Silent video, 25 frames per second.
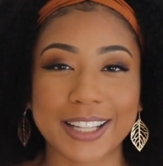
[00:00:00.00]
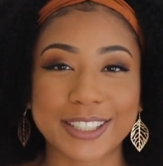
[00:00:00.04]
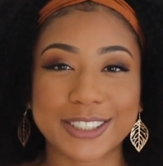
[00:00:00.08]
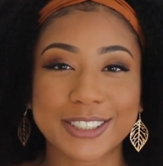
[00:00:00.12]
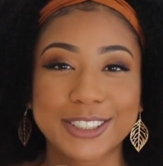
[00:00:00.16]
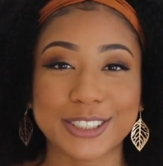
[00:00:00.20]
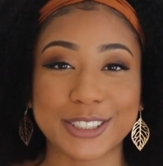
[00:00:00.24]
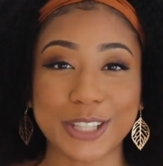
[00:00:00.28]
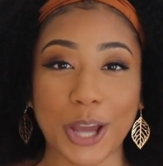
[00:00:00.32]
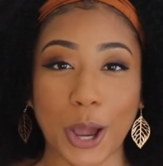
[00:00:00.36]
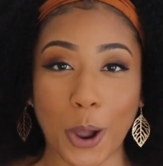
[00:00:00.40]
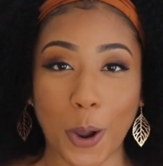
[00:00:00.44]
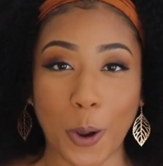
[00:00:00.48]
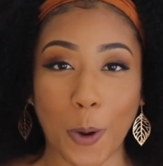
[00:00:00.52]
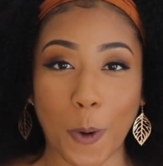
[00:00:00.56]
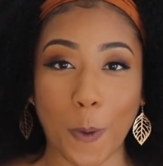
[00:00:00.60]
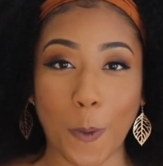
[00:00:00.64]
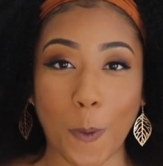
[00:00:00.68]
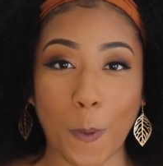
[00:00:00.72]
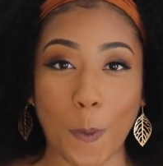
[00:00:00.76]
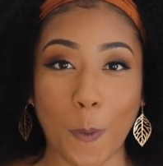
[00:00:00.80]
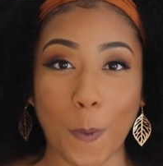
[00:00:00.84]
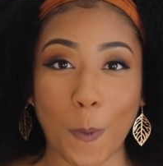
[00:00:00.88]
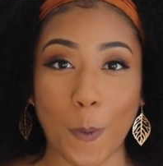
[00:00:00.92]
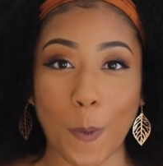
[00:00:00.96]

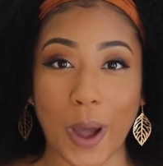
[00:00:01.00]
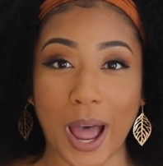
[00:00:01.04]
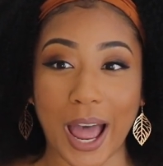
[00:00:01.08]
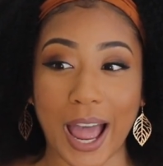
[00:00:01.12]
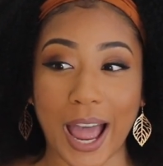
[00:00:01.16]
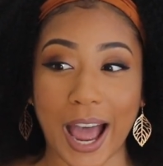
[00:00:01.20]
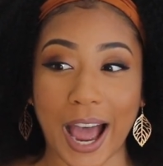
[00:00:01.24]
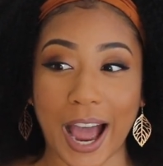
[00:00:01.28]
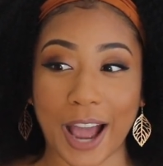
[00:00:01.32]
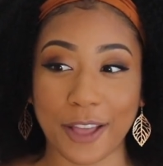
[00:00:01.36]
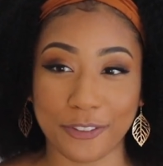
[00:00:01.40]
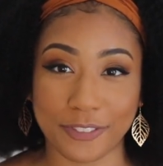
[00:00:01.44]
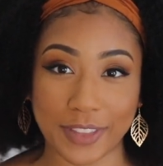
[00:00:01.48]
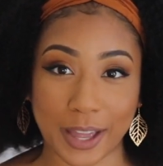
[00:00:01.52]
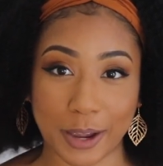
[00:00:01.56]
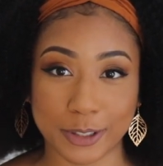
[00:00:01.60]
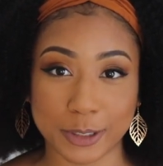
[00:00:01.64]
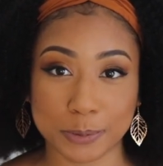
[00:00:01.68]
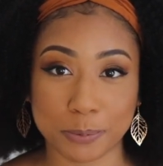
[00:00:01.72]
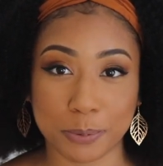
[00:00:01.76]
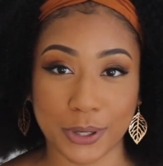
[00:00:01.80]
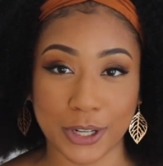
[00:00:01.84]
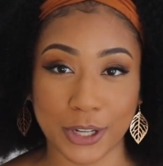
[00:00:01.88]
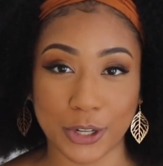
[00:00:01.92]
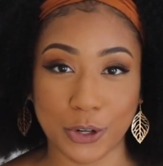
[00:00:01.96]
So I thought that
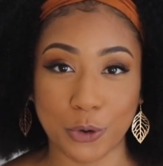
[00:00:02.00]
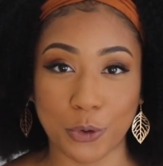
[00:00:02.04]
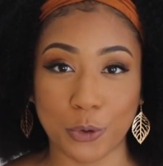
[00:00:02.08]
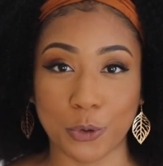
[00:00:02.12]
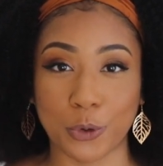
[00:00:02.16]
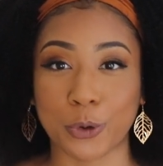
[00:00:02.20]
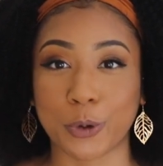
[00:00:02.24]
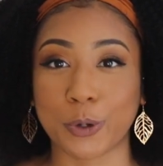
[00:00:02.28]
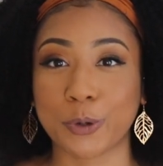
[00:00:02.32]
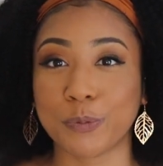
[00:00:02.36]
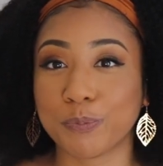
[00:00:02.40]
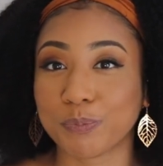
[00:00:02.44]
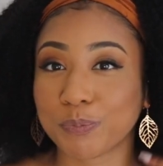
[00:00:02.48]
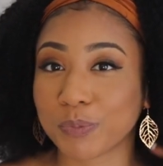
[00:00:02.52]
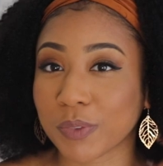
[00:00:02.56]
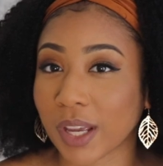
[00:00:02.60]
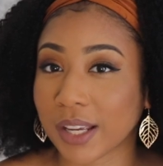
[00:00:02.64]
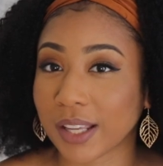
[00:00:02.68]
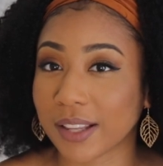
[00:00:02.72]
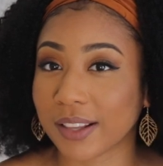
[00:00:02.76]
was pretty cool.